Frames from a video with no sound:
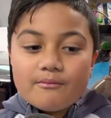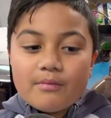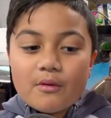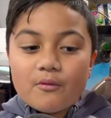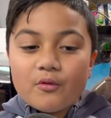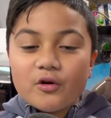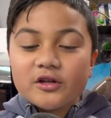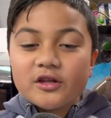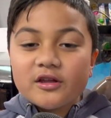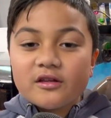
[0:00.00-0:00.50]

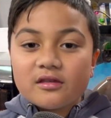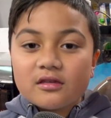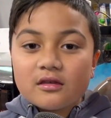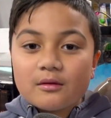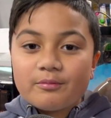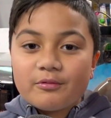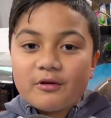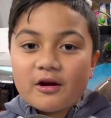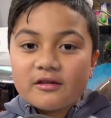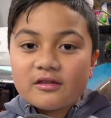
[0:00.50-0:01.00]
But what is
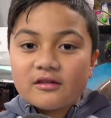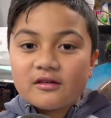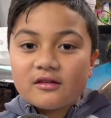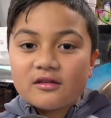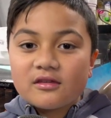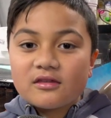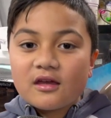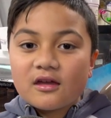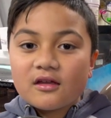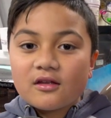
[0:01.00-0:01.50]
surprising
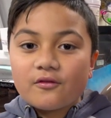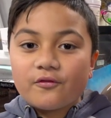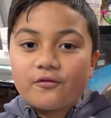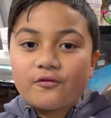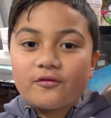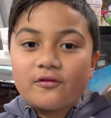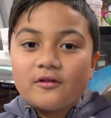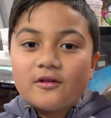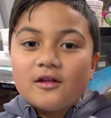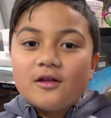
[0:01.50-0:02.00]
is that
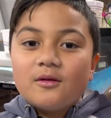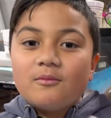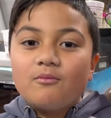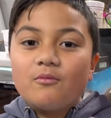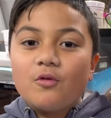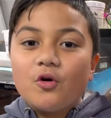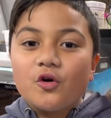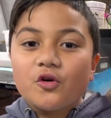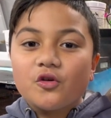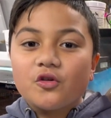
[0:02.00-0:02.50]
if
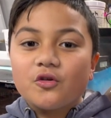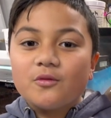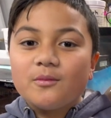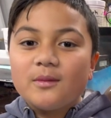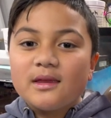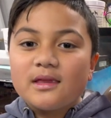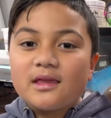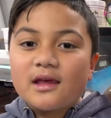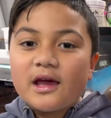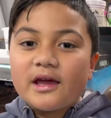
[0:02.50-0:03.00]
more
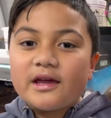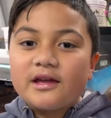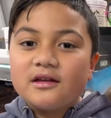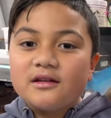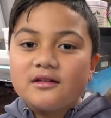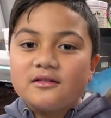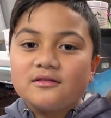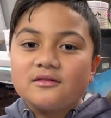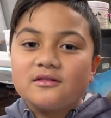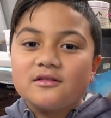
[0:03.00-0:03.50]
humans
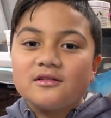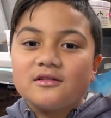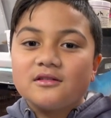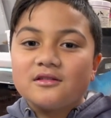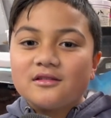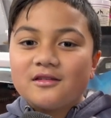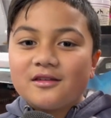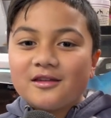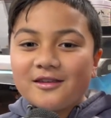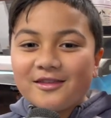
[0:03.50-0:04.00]
ate
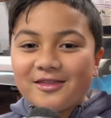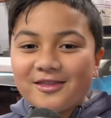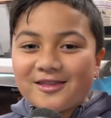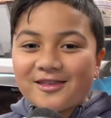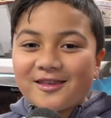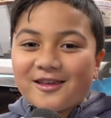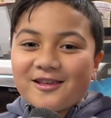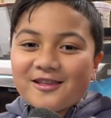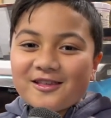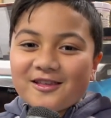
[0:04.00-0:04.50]

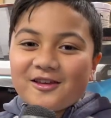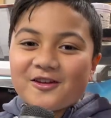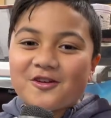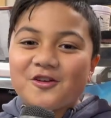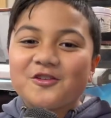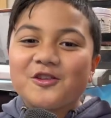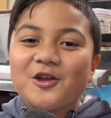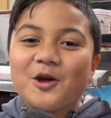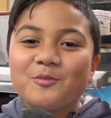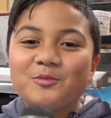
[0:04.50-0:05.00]
insects, it
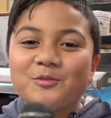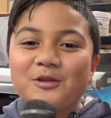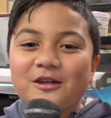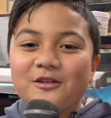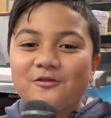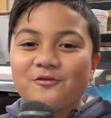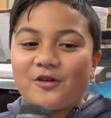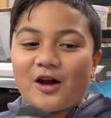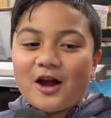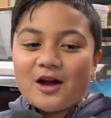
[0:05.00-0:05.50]
could help the
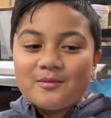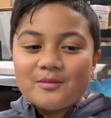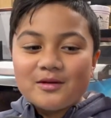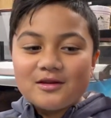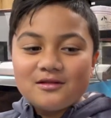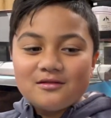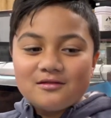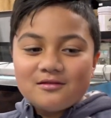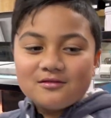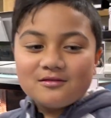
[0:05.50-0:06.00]

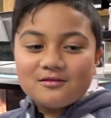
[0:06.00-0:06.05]
environment.